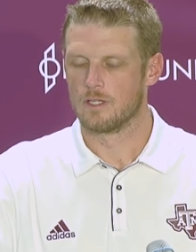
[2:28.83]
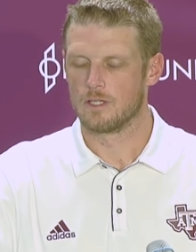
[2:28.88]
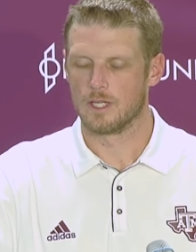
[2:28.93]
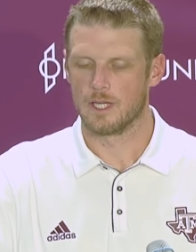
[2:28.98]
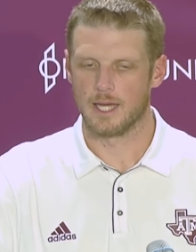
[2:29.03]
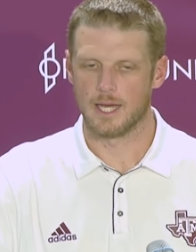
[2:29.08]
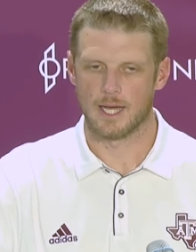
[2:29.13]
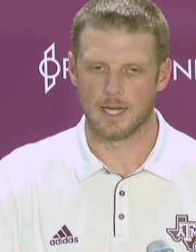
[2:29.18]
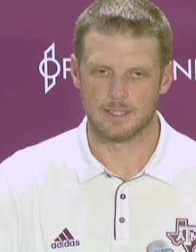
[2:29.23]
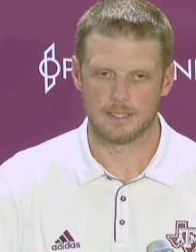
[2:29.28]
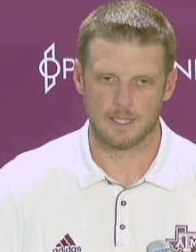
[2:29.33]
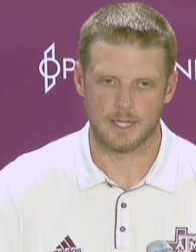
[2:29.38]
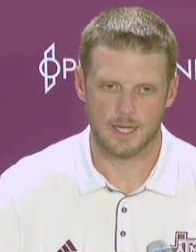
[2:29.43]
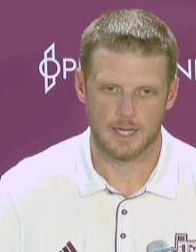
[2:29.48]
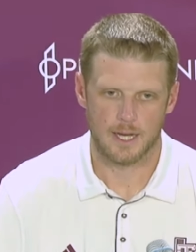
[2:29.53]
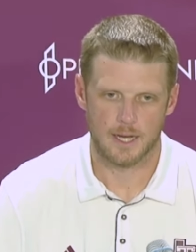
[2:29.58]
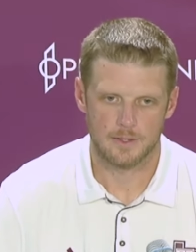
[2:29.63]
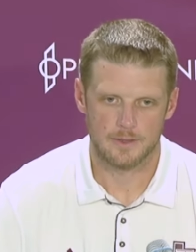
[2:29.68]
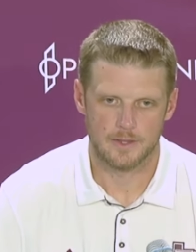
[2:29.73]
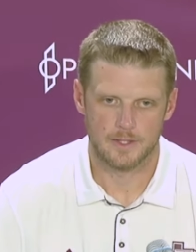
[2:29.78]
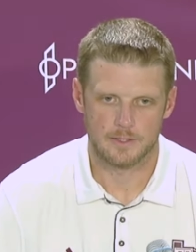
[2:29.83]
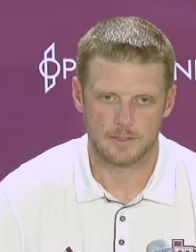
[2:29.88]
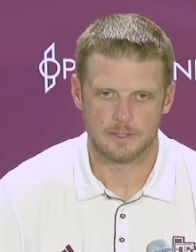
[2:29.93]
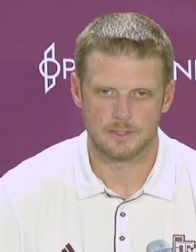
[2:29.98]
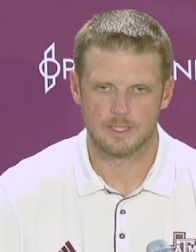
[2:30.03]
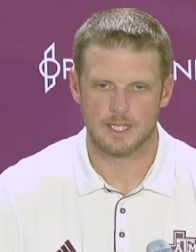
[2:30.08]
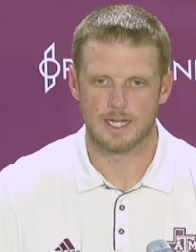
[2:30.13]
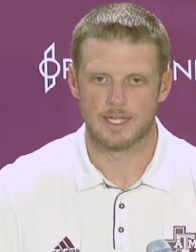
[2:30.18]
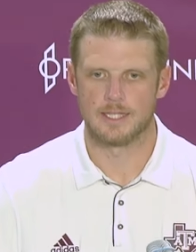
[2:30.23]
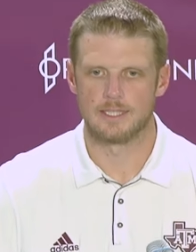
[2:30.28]
Yeah, I think the
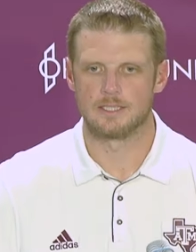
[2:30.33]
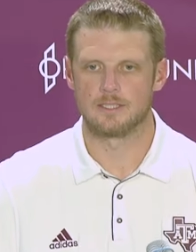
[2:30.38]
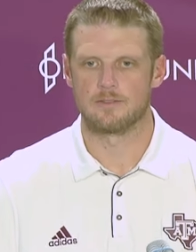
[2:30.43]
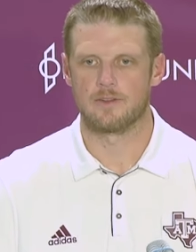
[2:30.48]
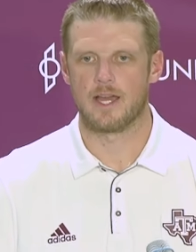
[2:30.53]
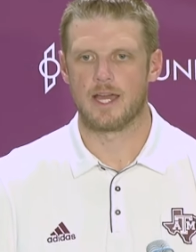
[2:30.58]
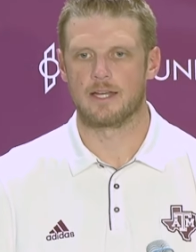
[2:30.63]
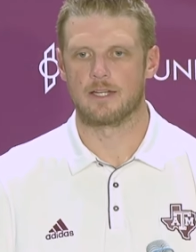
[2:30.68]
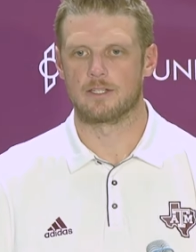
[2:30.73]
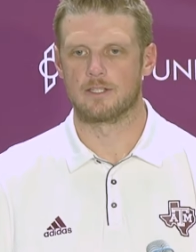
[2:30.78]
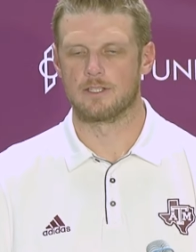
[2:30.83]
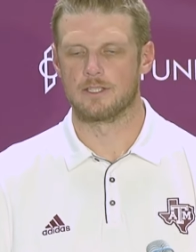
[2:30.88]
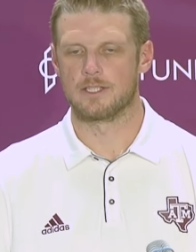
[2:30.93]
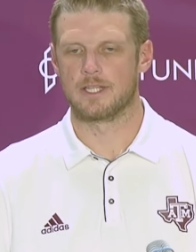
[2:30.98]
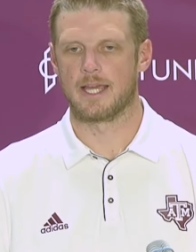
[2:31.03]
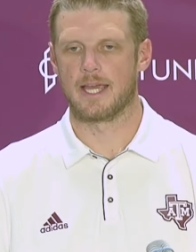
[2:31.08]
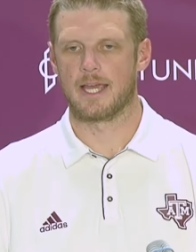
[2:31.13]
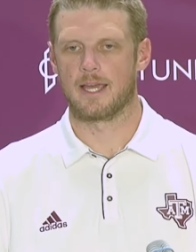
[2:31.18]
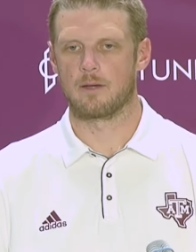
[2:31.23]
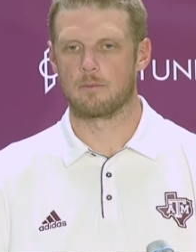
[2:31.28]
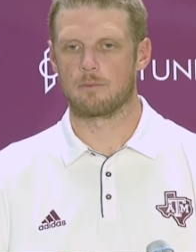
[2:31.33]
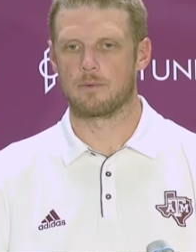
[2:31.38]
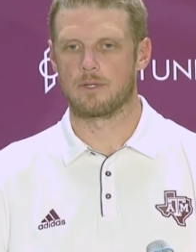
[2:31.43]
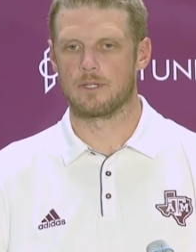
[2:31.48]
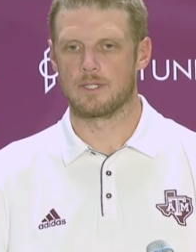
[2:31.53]
tight ends have had a good camp.